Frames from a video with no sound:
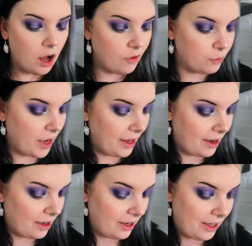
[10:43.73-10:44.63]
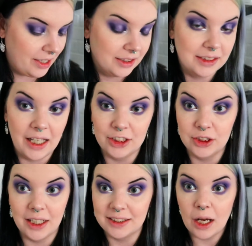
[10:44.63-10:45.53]
of my eyes that
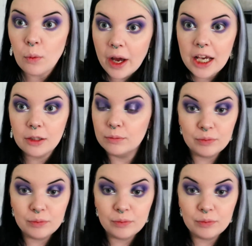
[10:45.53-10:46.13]
just has that white